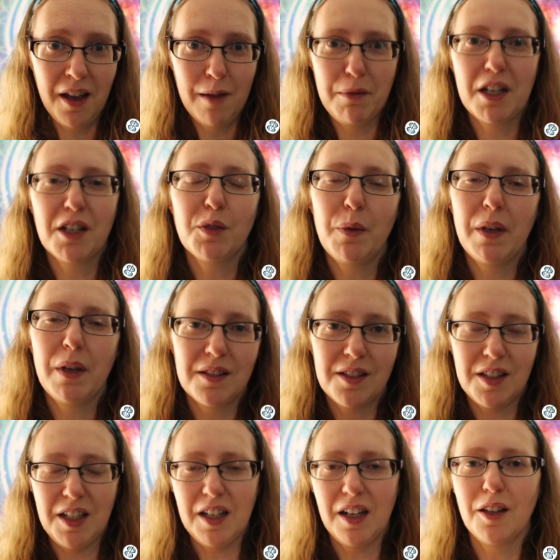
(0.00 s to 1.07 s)
because we can
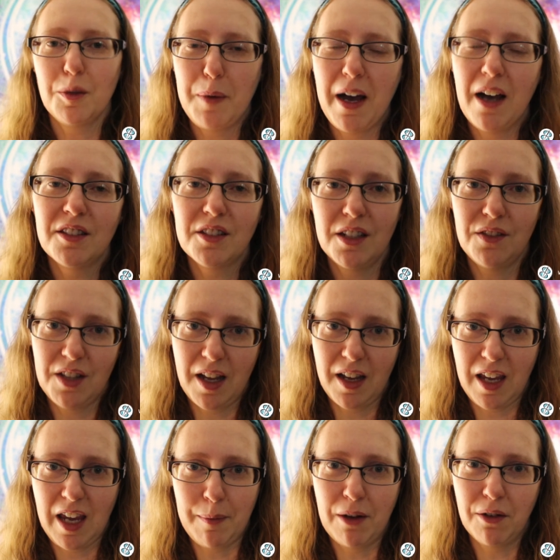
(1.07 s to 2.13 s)
see all the positives that
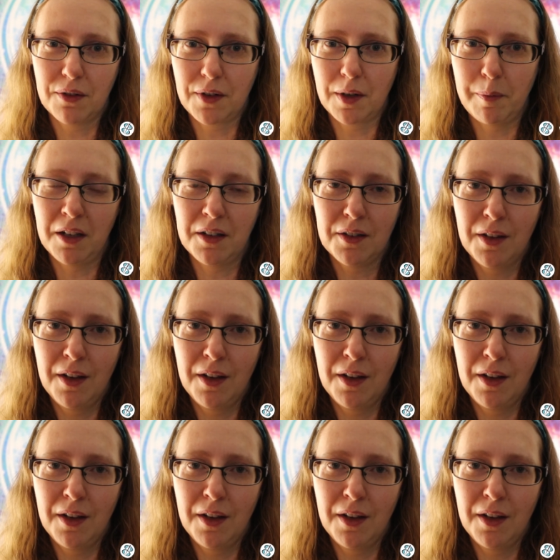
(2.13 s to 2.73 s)
came out from it.